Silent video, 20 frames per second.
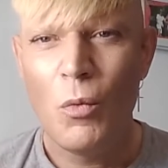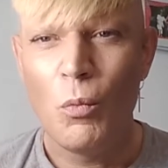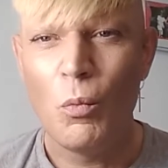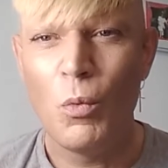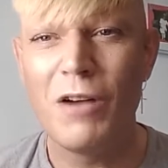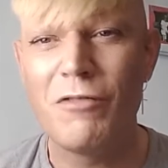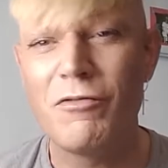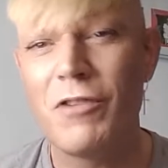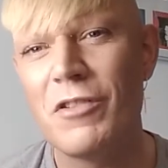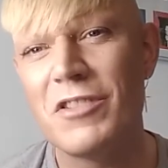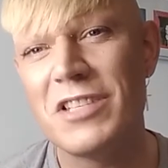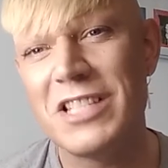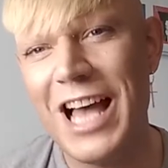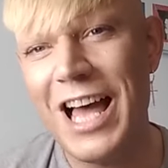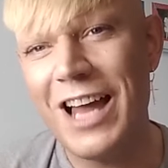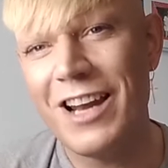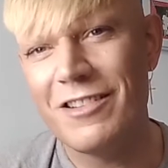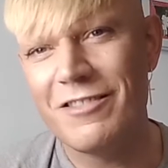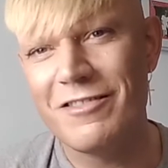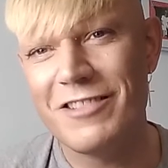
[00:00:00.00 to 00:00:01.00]
Well,
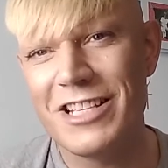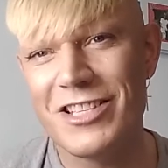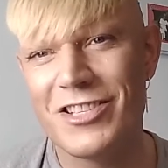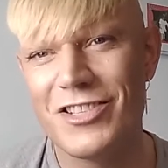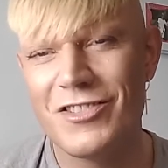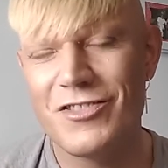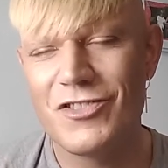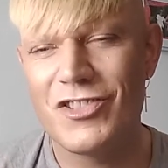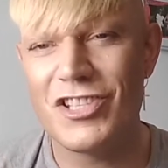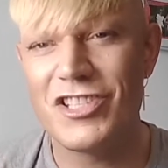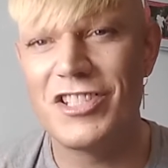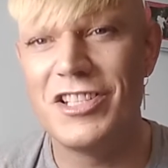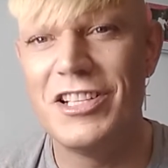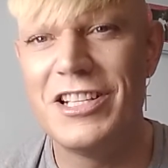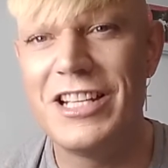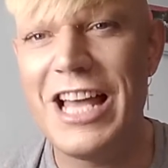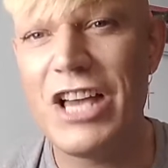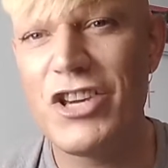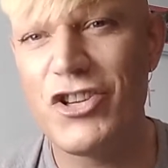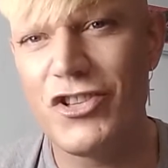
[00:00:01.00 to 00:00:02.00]
Rozalla is just a
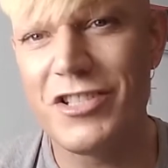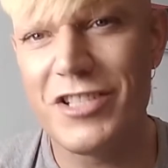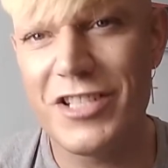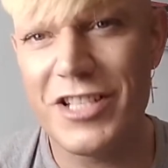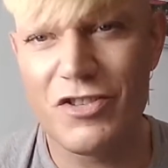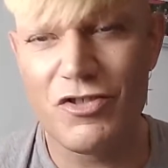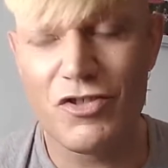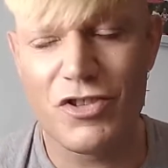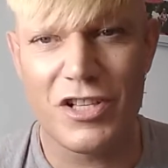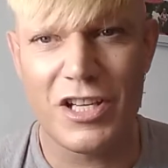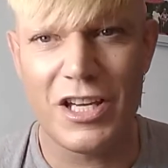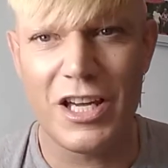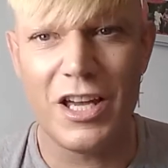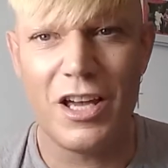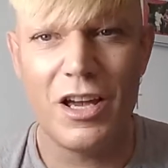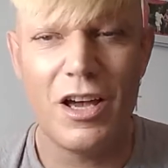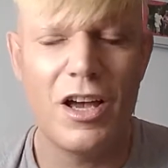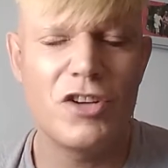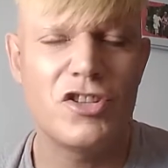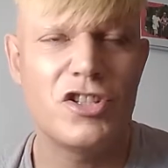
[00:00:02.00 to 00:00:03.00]
legend, isn't
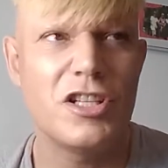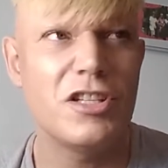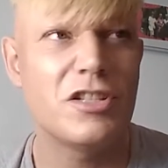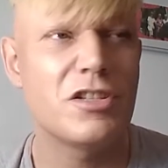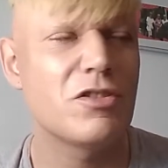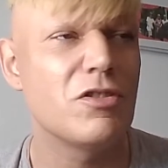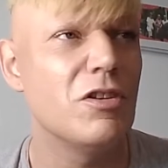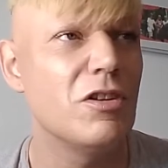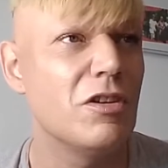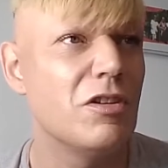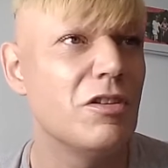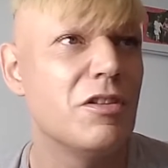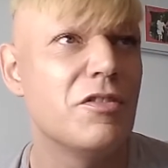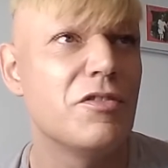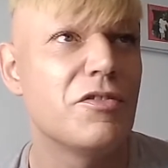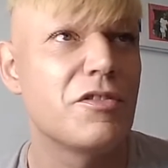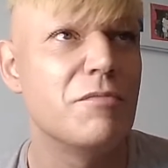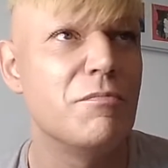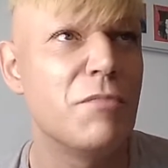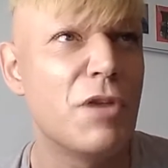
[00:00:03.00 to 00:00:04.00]
she? She's got
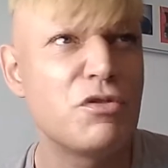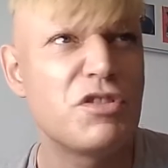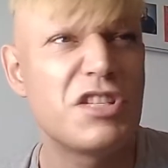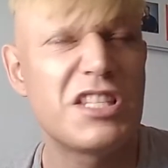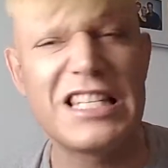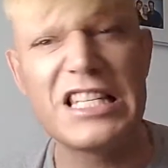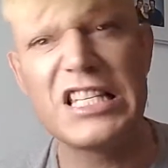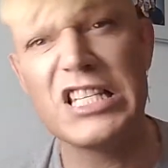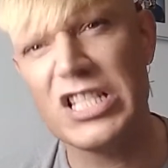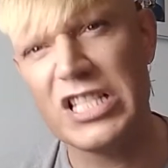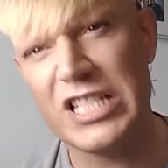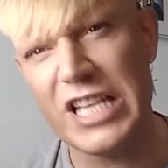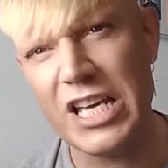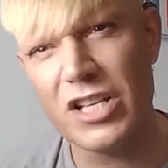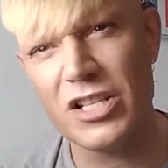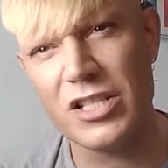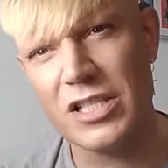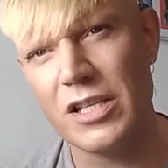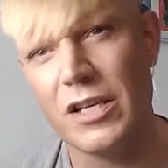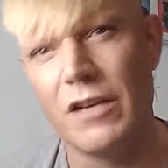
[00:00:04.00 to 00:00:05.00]
the most
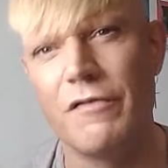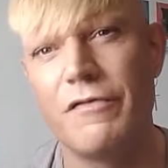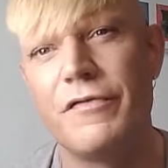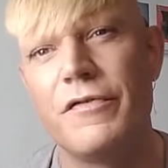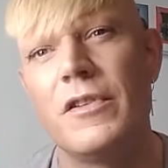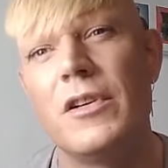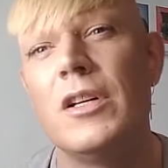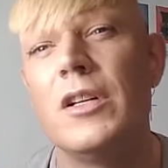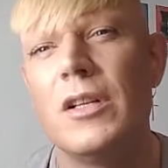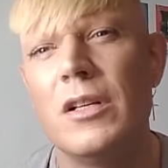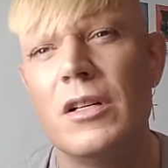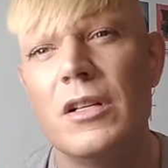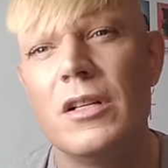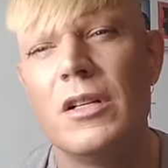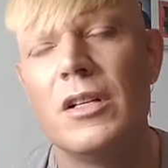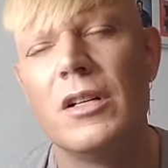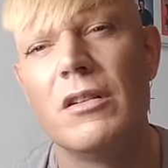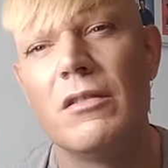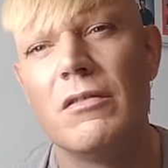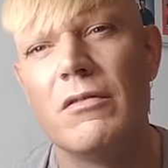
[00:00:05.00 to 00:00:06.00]
distinctive
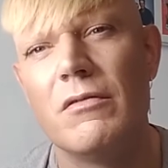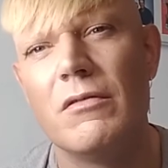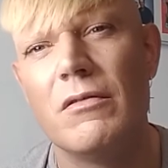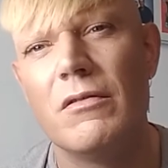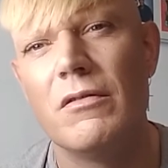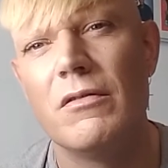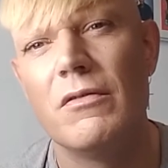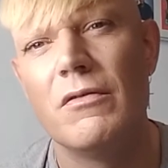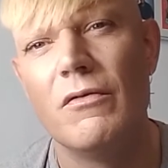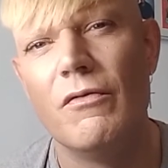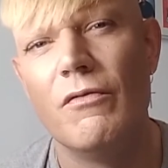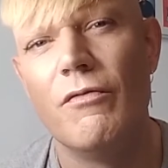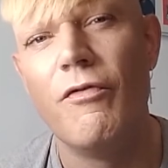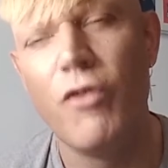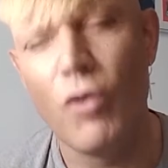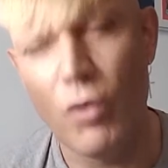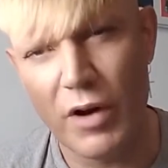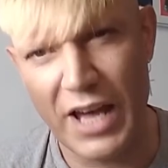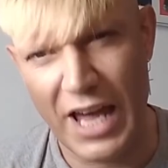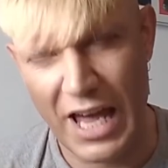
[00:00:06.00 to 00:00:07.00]

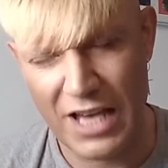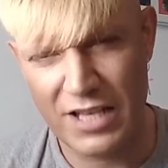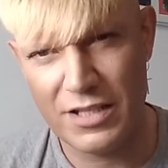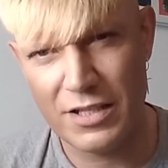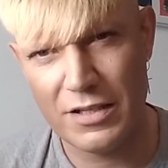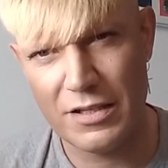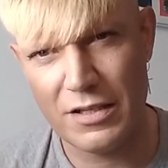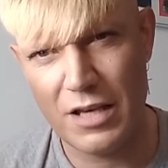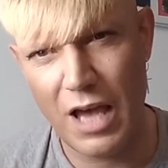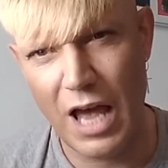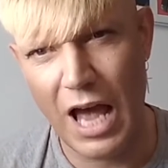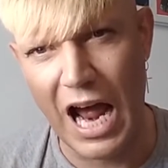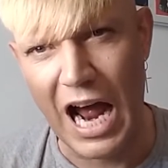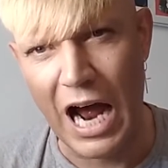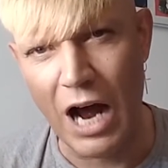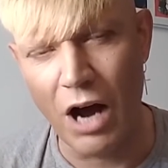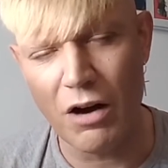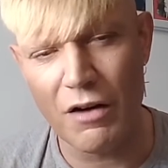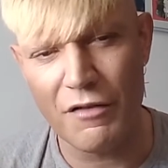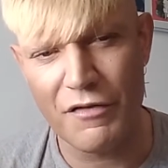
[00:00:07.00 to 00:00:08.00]
voice
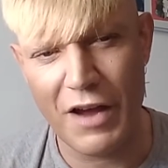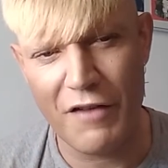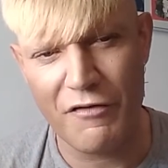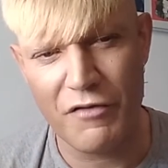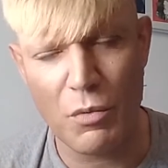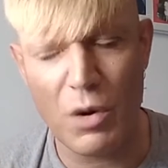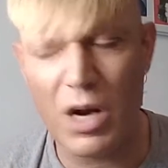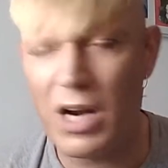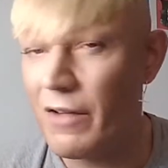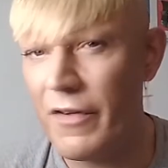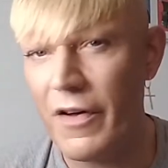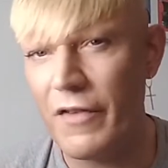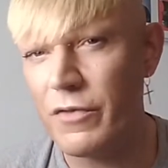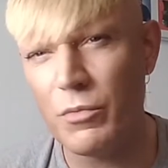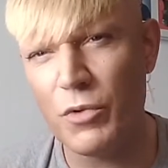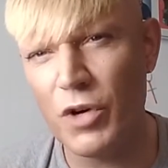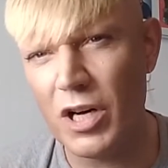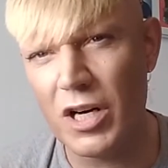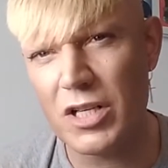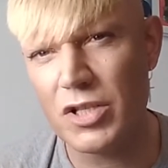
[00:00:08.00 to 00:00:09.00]
out of everyone I've ever
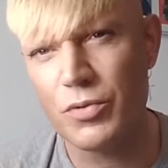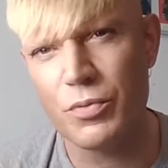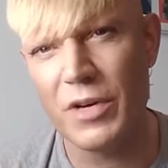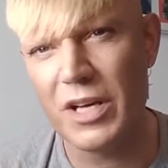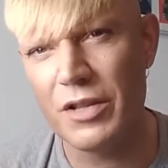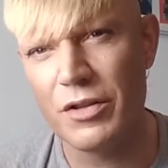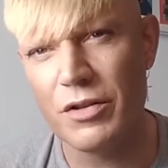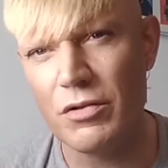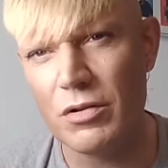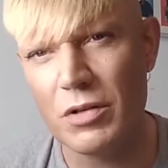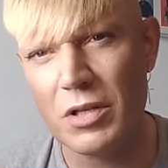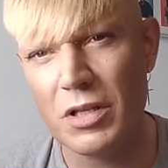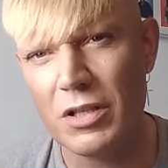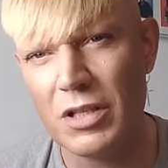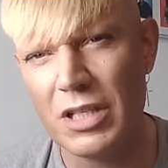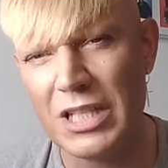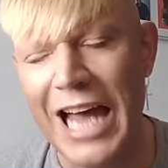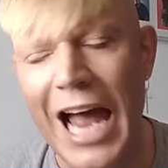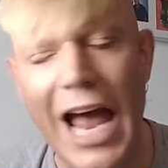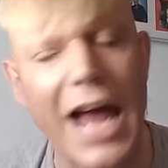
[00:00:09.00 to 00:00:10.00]
worked with. You
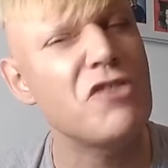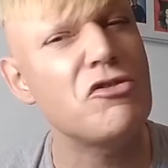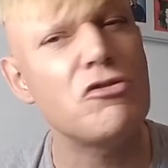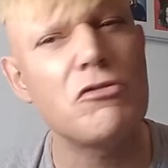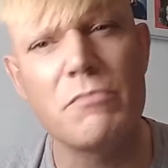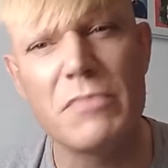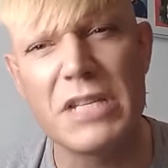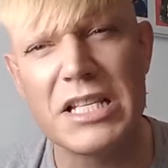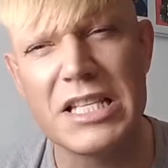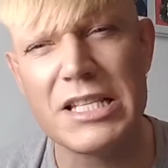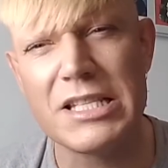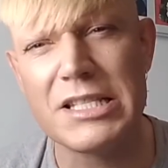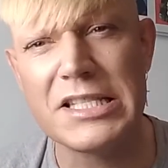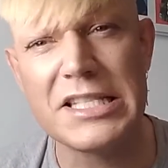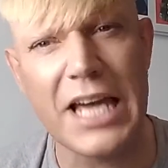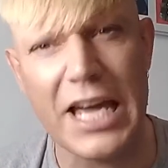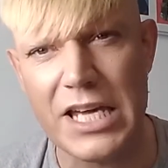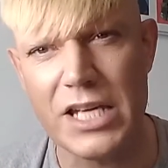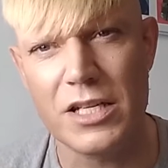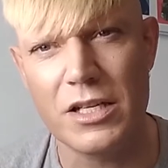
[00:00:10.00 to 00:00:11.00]
cannot
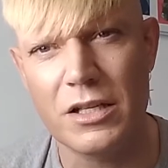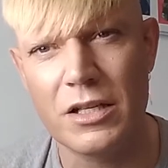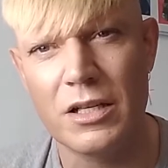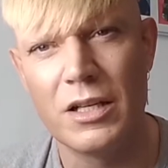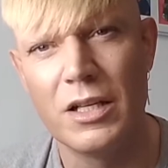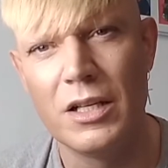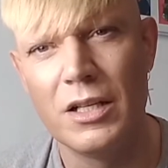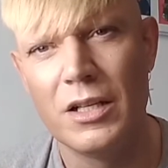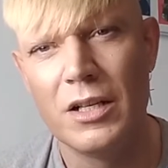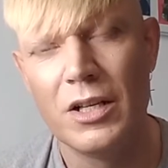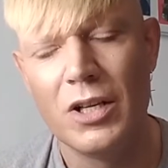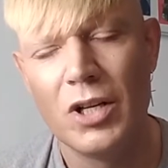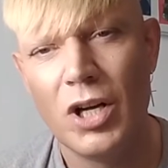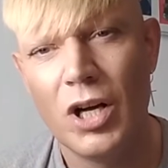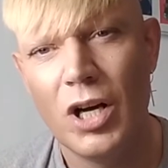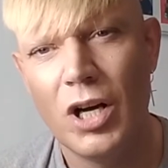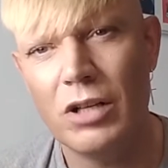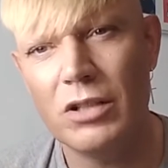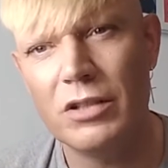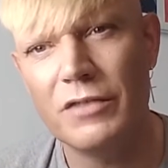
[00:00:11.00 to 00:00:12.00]
mistake
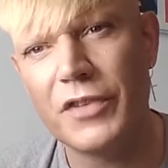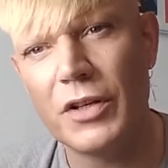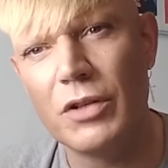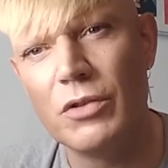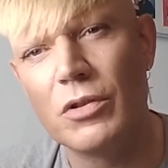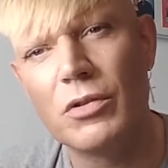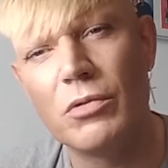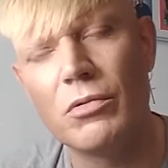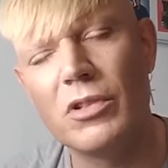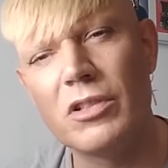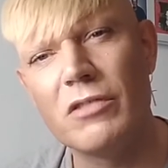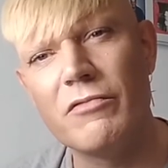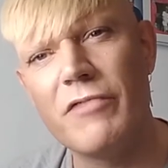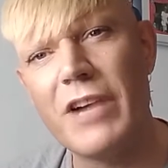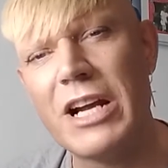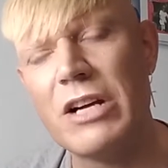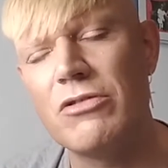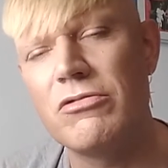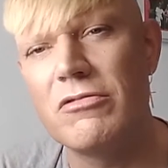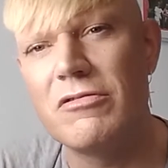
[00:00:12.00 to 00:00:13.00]
her vocal on a
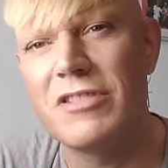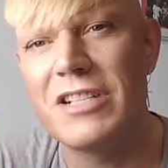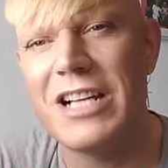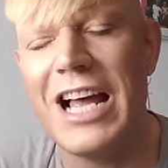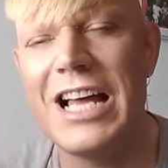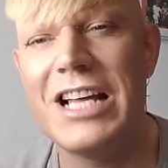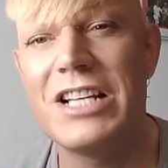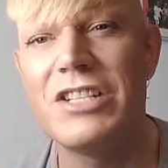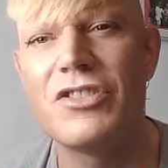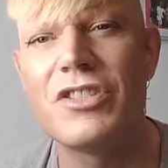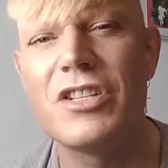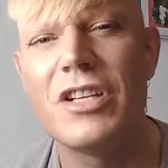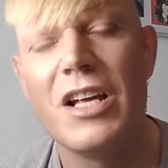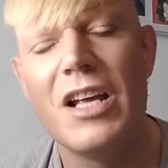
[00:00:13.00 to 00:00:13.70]
record. And